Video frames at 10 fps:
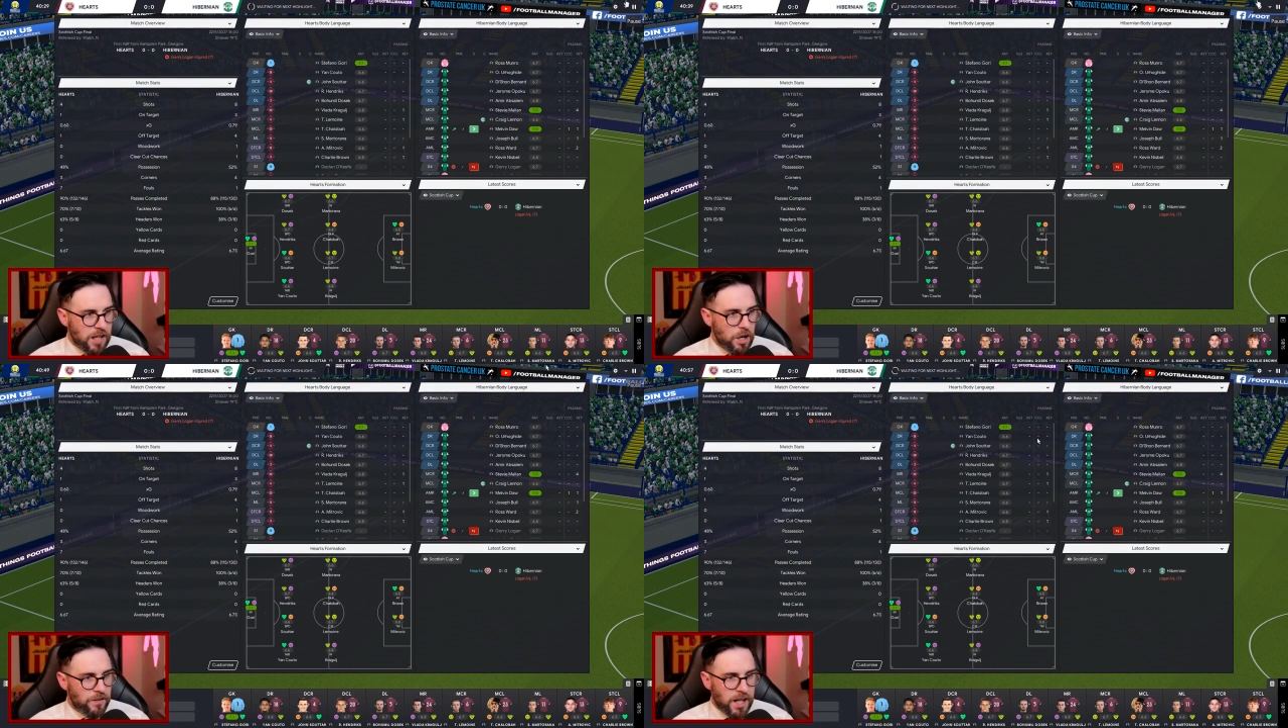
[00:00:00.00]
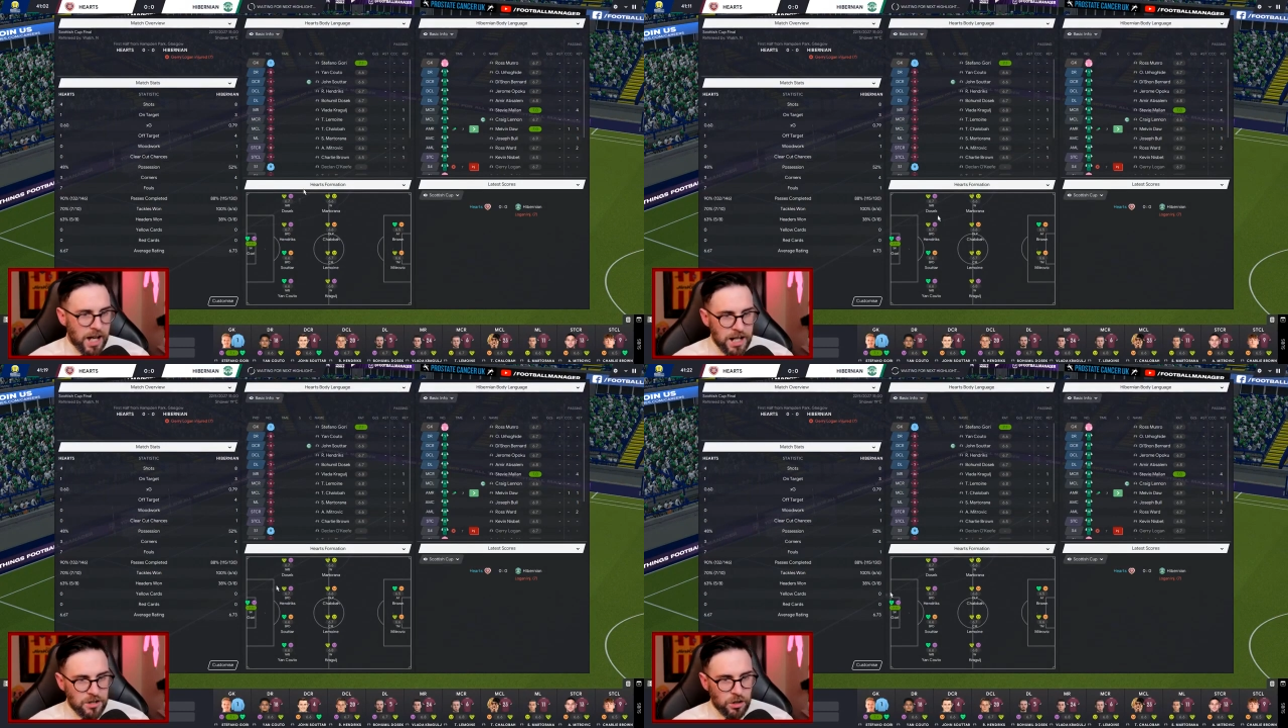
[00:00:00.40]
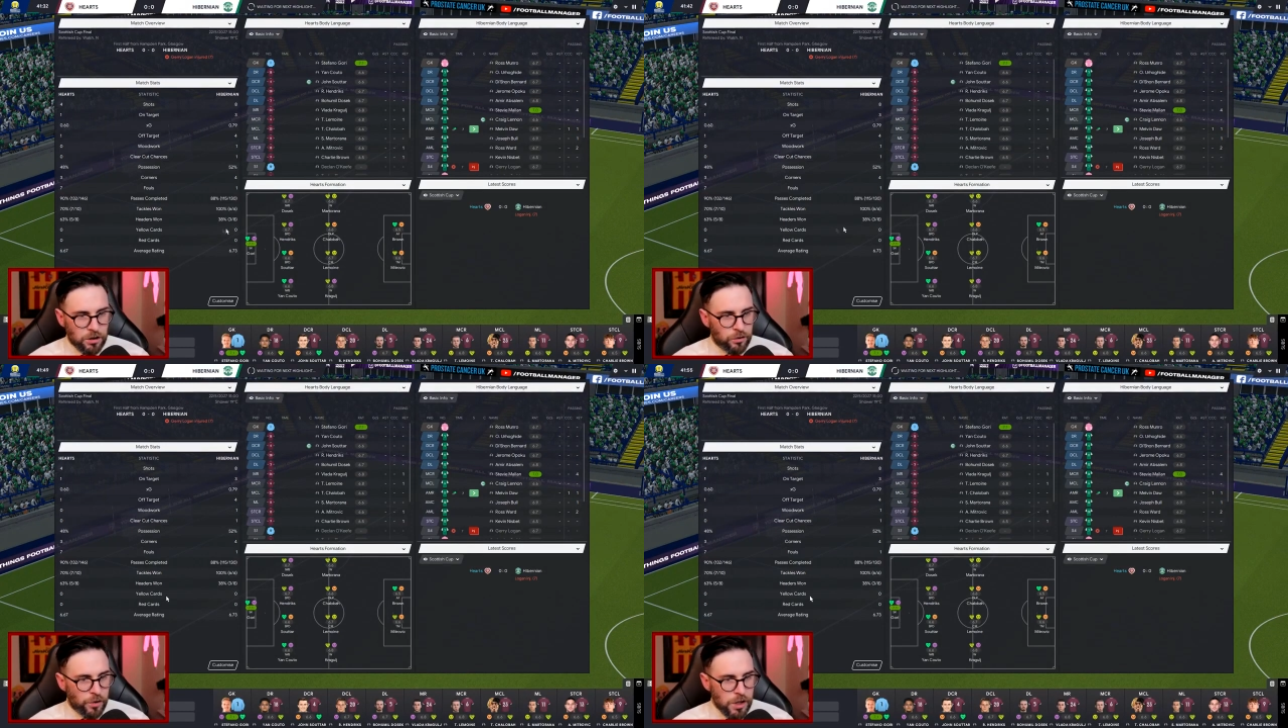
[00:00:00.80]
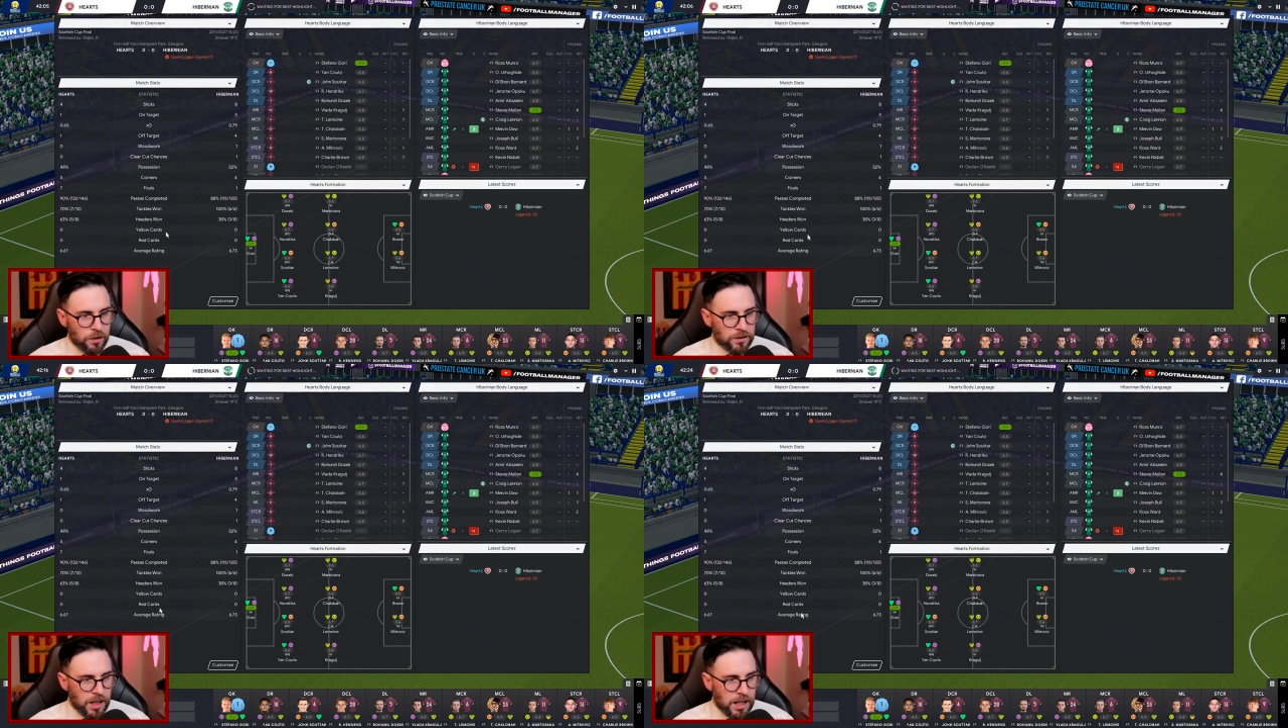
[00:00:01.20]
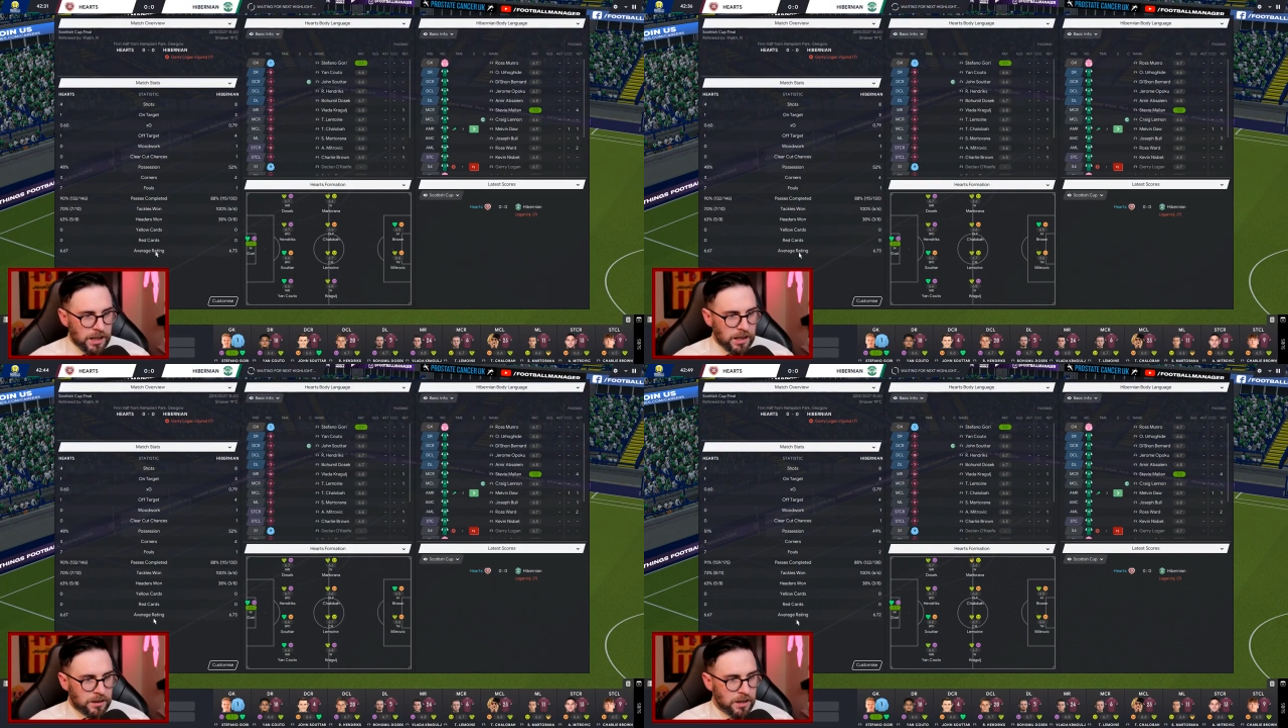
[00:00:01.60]
us over. 8 shots, 3 on
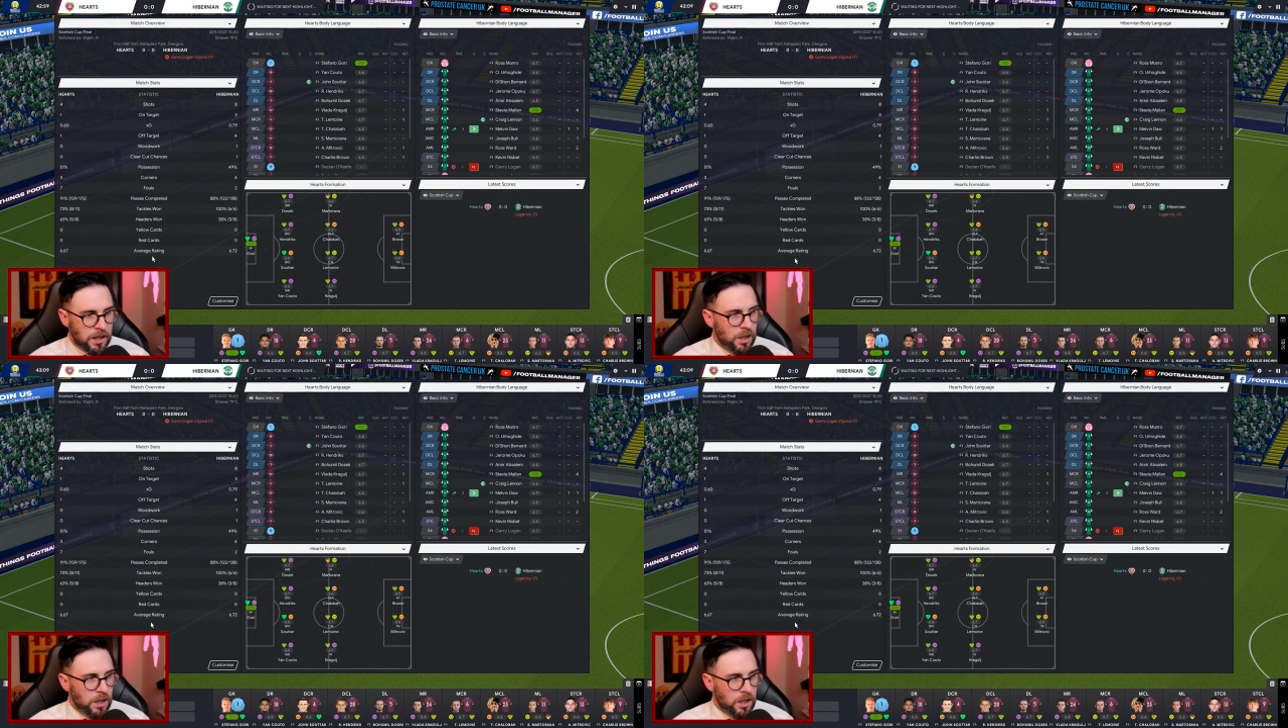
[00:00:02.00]
target.